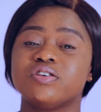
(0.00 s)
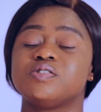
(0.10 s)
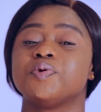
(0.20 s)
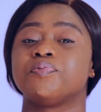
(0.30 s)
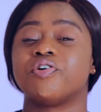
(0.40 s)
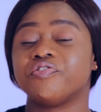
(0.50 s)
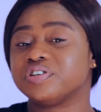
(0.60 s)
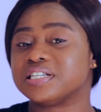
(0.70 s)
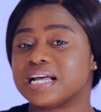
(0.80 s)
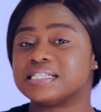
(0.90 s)
need to be
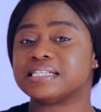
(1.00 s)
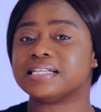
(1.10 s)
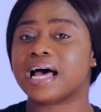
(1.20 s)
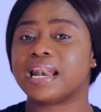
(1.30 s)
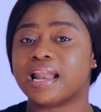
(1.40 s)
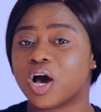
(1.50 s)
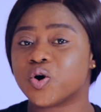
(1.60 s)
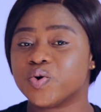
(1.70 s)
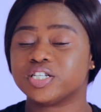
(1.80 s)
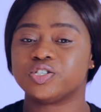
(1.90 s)
proficient in that
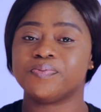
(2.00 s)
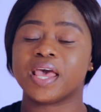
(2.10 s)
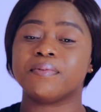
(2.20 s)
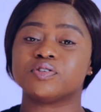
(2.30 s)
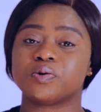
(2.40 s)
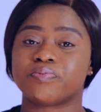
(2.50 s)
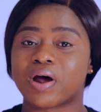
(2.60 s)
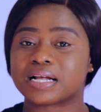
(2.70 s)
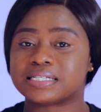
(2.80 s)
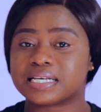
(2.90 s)
language to be able to
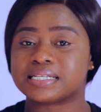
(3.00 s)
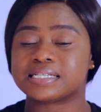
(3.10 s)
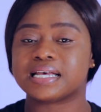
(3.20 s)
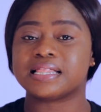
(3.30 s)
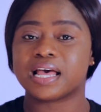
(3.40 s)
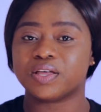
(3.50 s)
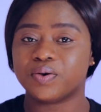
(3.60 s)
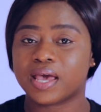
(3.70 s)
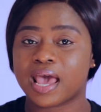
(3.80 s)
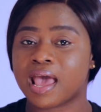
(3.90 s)
practice in the
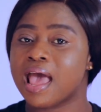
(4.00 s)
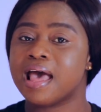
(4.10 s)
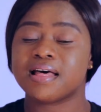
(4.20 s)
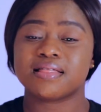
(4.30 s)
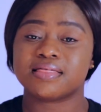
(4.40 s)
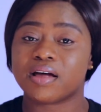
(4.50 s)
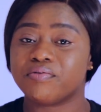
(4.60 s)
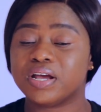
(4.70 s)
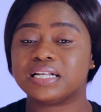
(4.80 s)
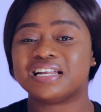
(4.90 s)
U K. The
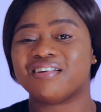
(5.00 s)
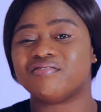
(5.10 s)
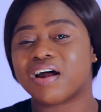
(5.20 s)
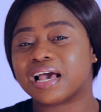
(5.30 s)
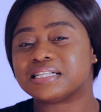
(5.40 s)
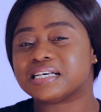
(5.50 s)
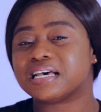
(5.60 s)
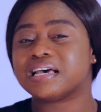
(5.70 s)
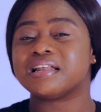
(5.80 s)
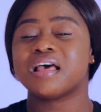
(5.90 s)
reading and
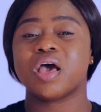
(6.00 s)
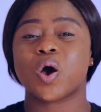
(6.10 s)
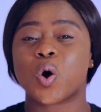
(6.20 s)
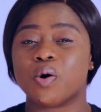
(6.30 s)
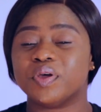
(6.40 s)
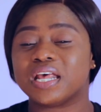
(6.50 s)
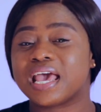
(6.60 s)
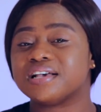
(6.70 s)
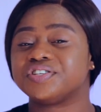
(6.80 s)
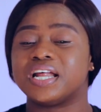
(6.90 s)
writing,
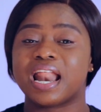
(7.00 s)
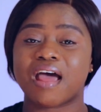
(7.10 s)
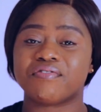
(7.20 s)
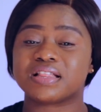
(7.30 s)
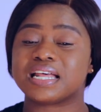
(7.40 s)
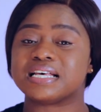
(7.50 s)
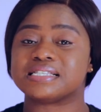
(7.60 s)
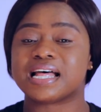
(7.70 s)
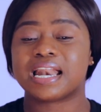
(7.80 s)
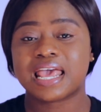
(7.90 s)
communication and everything is
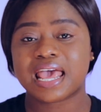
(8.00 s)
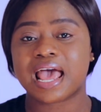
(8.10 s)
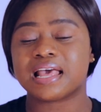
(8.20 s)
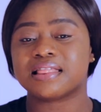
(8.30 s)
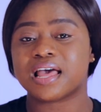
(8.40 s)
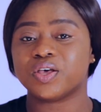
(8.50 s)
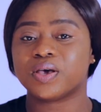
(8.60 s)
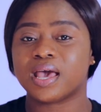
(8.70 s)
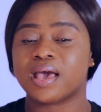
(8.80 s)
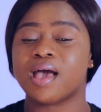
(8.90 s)
done here in the U
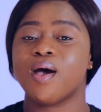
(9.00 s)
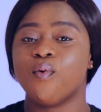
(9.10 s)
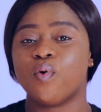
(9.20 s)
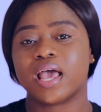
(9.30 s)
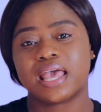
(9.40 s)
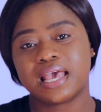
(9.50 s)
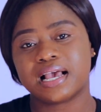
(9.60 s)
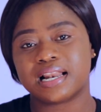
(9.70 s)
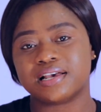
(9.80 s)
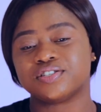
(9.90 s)
K with
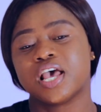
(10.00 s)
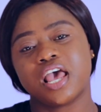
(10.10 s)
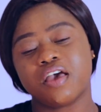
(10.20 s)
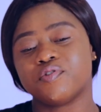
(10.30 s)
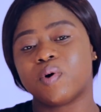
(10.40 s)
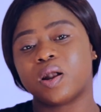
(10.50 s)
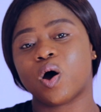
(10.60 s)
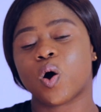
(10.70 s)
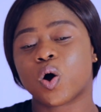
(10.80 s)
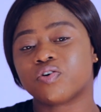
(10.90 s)
English. If you are
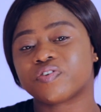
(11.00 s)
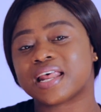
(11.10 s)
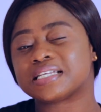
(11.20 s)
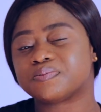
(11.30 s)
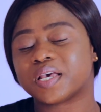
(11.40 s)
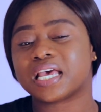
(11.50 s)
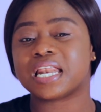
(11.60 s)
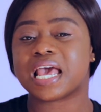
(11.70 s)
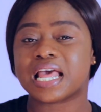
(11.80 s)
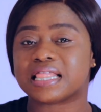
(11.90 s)
not confident speaking
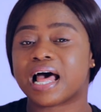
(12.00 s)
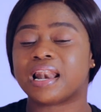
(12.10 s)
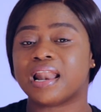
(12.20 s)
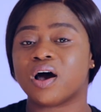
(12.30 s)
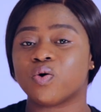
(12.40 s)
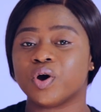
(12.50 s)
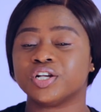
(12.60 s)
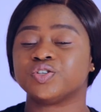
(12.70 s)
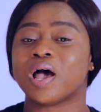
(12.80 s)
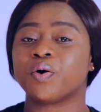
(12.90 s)
in that
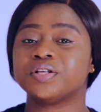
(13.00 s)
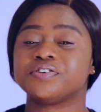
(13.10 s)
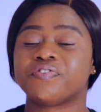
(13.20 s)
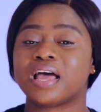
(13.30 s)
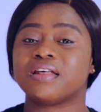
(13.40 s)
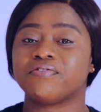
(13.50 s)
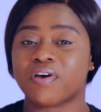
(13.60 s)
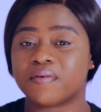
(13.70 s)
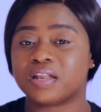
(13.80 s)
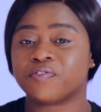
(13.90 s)
language, you are going to find it very